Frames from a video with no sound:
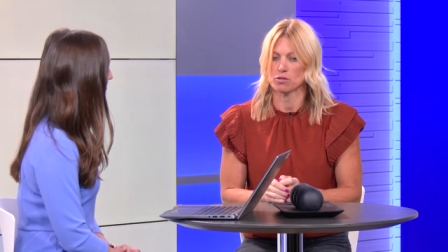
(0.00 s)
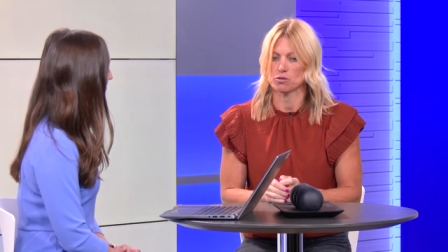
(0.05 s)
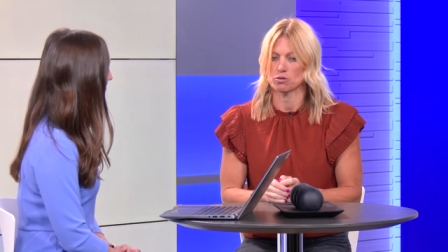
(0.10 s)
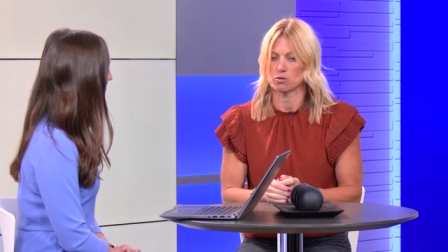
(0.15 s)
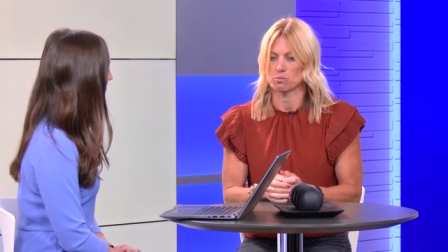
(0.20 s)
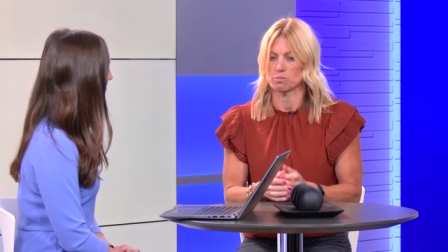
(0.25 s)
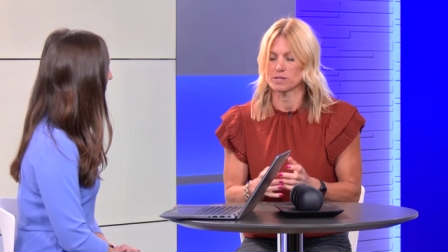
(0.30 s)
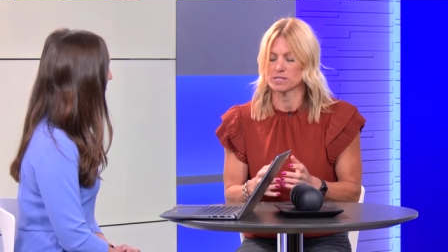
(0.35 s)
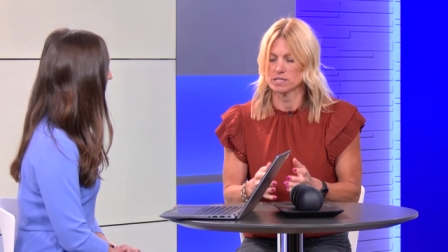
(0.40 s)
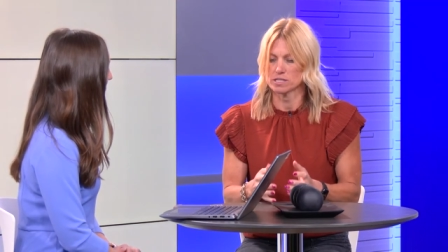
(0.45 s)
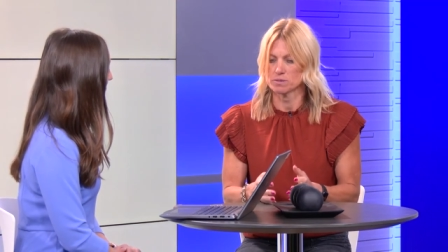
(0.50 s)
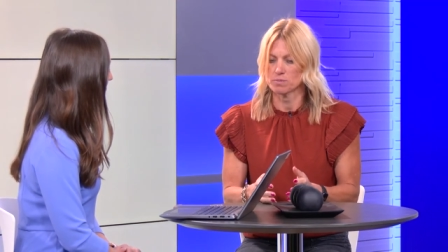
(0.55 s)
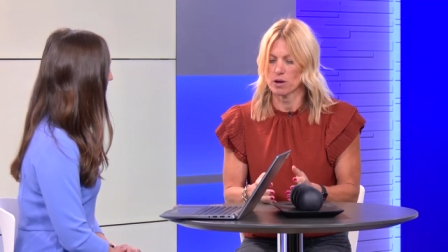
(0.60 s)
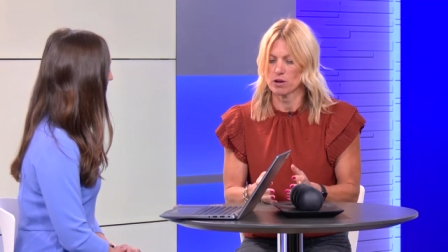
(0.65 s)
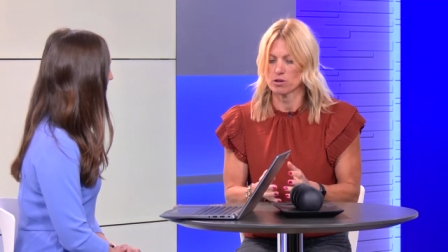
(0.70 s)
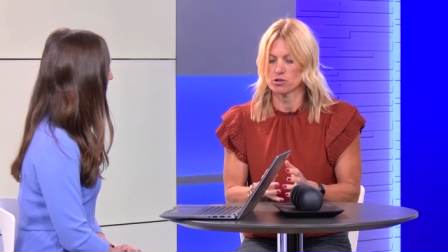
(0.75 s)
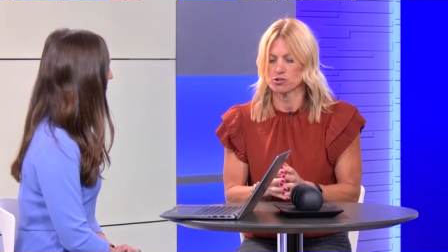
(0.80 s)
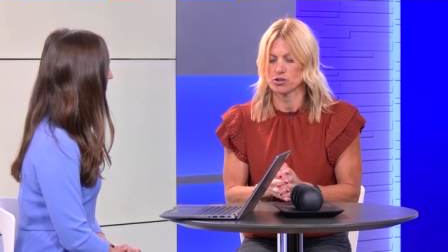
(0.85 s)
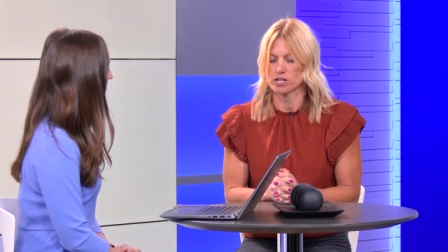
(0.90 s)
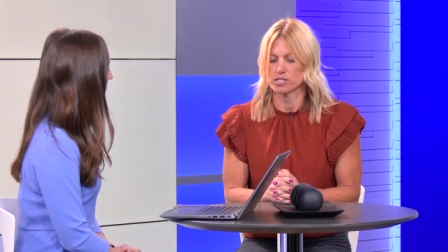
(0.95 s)
through business
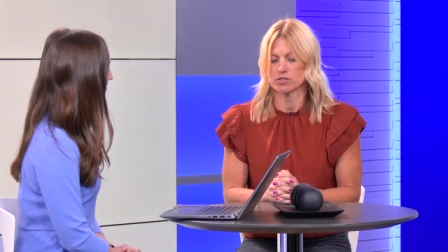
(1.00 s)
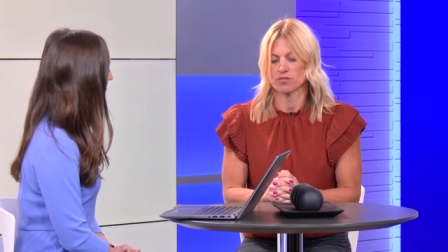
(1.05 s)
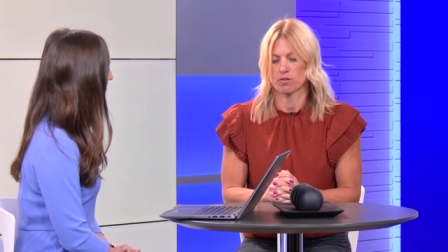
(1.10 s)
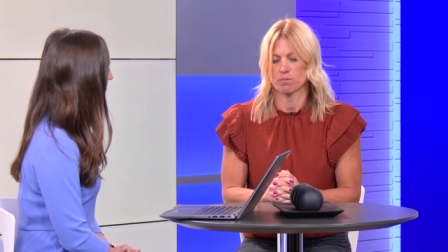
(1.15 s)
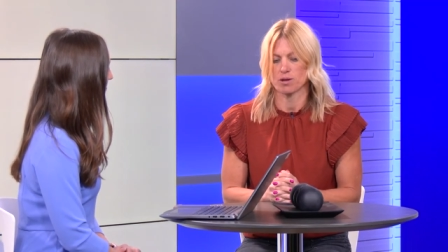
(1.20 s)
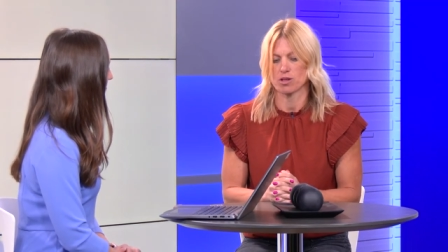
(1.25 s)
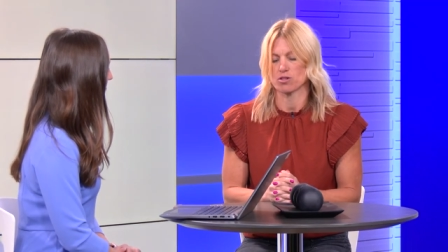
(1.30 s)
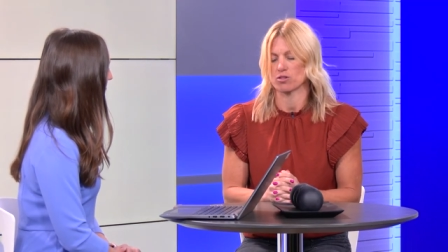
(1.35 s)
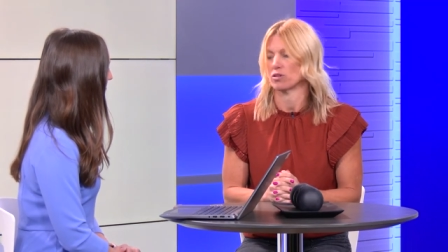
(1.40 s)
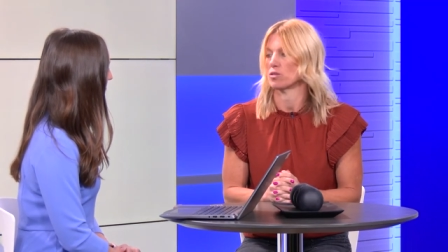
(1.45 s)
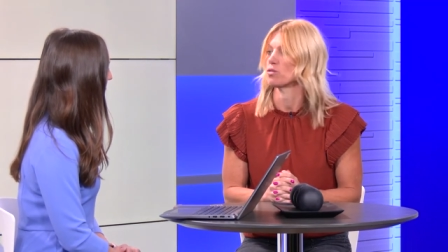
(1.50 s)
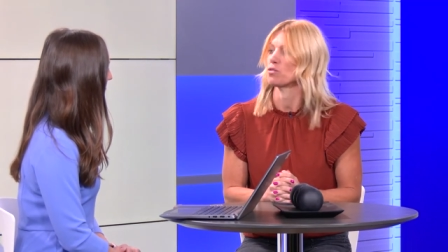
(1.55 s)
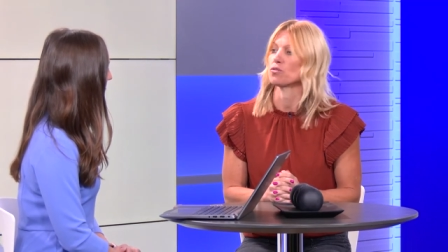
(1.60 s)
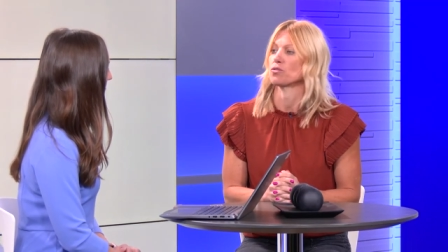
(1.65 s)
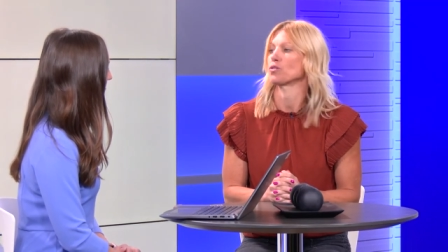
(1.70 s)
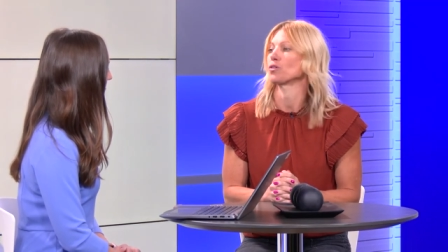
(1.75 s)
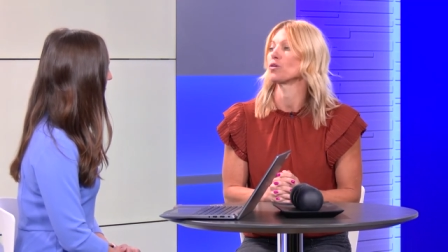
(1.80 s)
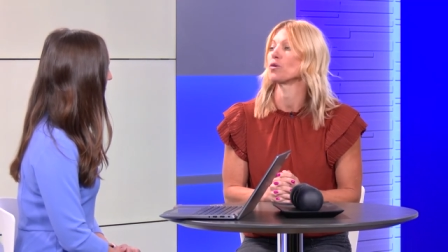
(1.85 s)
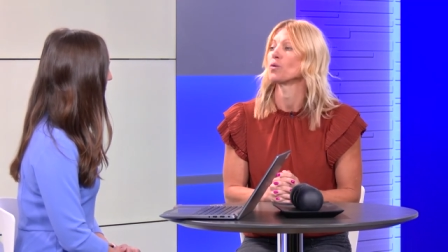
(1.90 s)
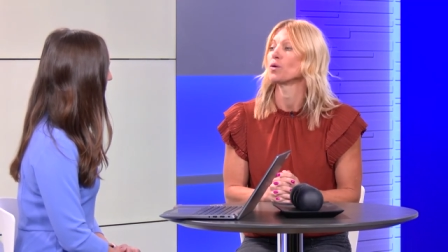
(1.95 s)
model transformation,
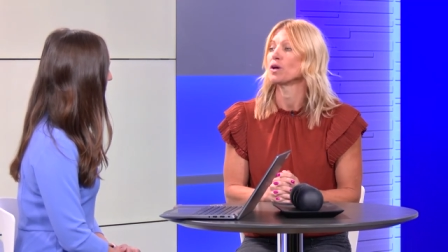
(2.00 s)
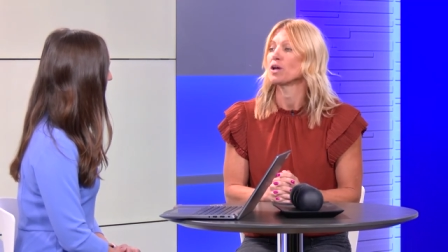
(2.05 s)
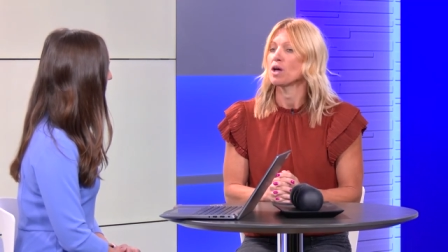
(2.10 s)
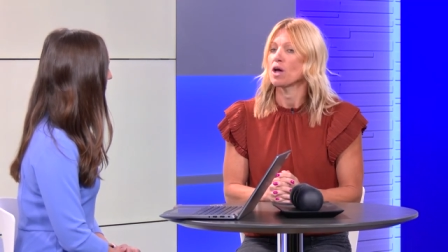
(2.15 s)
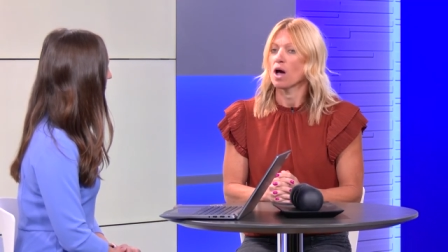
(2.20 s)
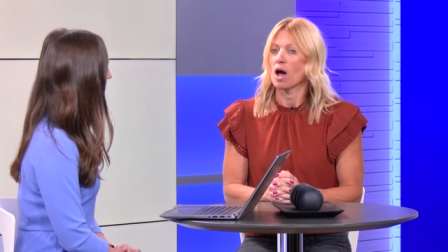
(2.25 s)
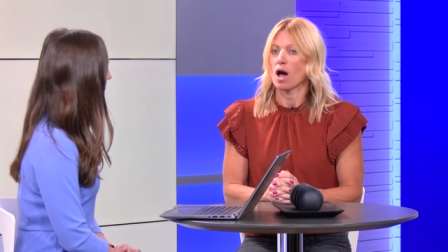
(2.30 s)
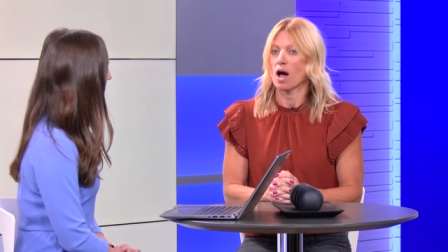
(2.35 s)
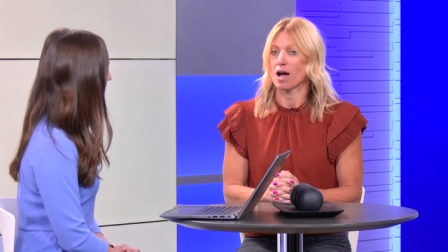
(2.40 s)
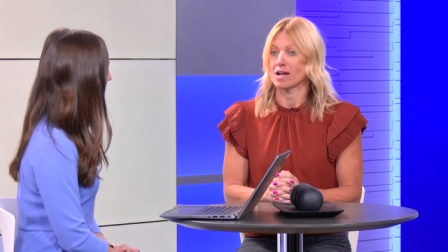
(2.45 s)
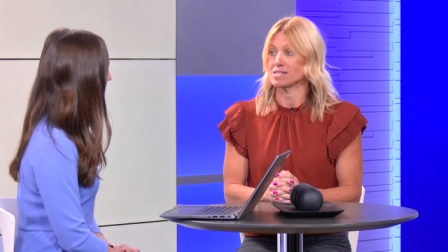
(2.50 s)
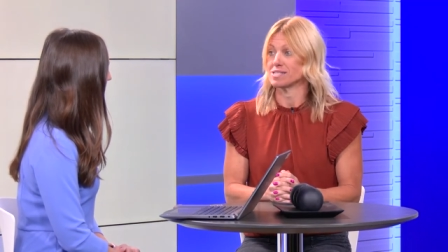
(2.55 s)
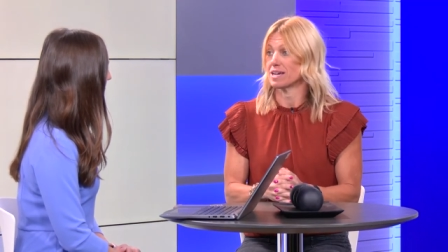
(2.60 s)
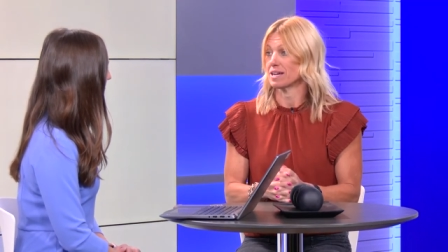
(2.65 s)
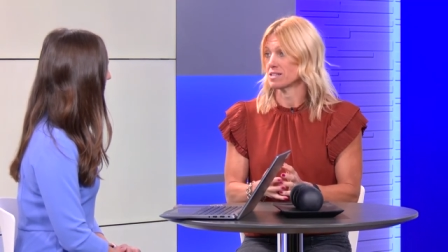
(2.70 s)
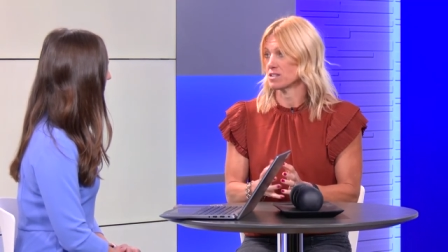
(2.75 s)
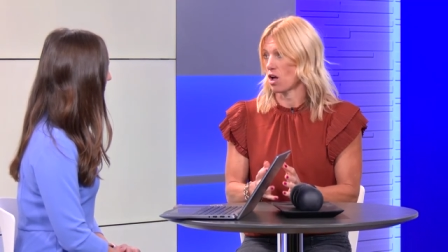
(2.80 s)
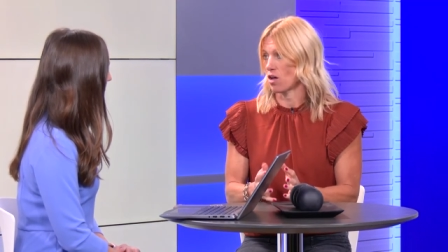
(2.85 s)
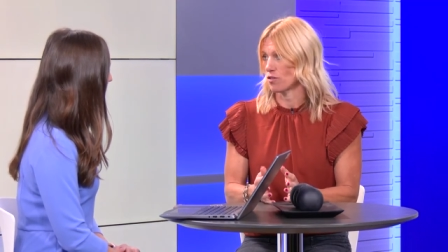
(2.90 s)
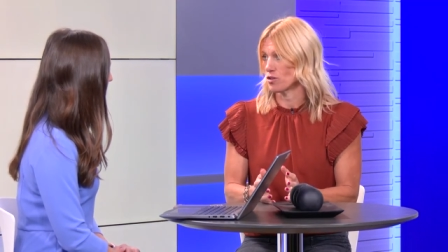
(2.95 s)
through uh,
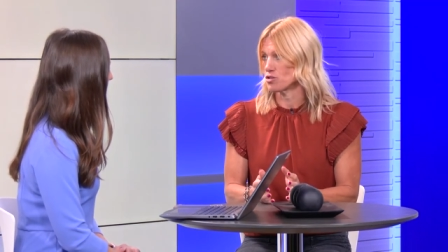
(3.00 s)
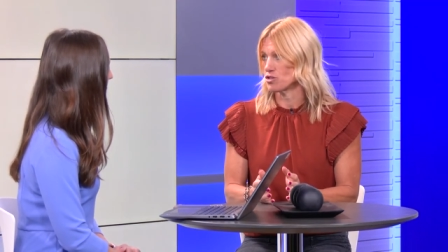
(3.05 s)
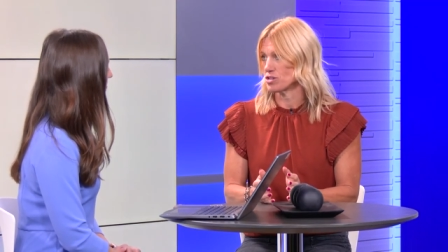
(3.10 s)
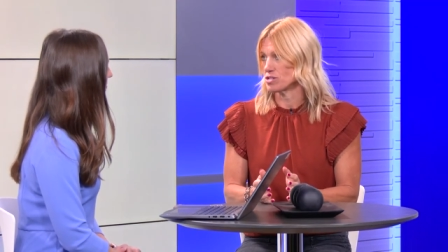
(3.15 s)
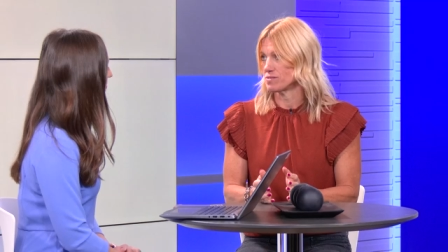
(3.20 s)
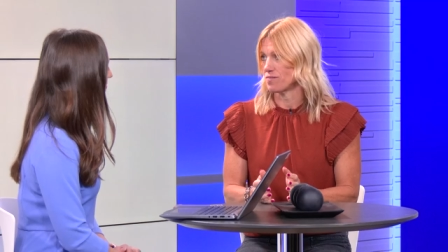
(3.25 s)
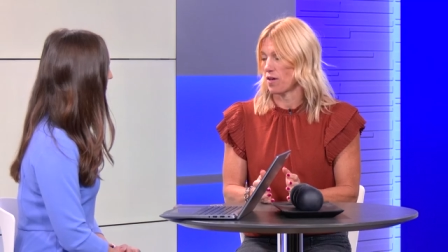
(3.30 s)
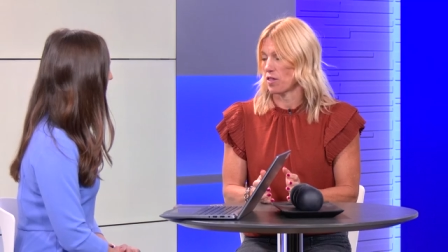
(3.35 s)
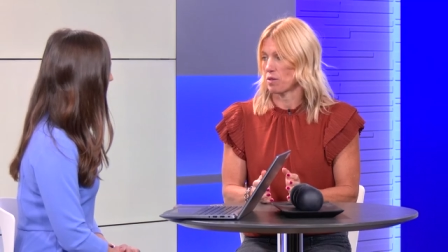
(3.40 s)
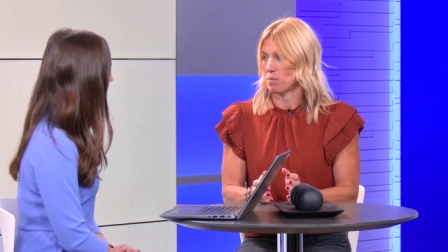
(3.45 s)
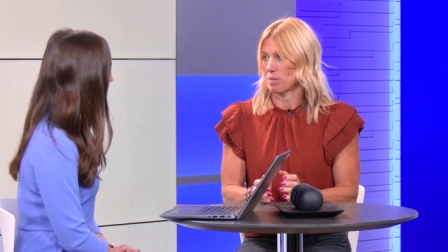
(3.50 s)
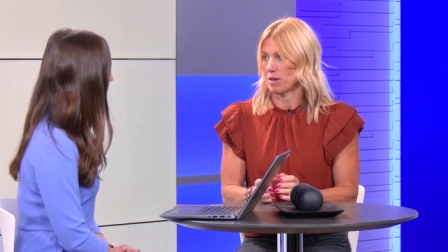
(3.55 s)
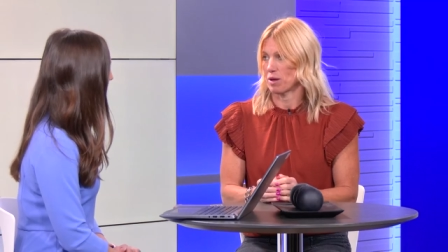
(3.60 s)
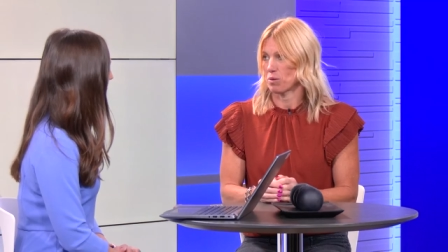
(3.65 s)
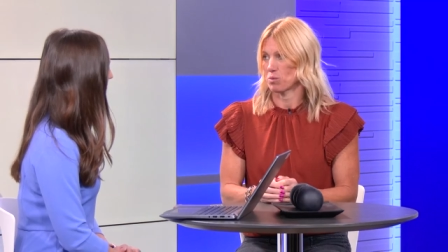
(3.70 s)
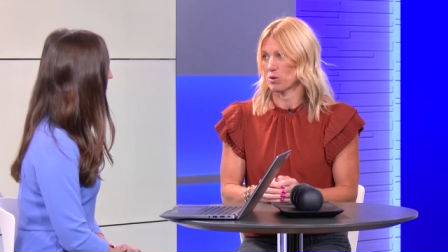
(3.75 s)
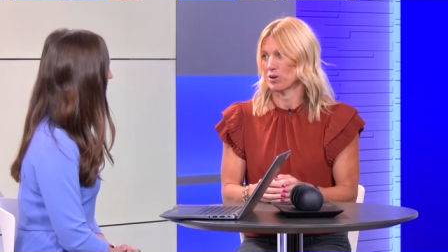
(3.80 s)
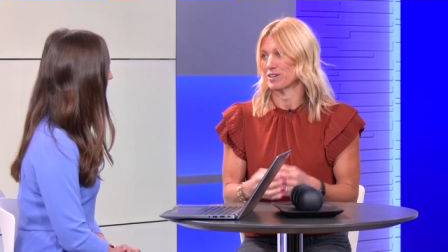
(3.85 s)
technology development.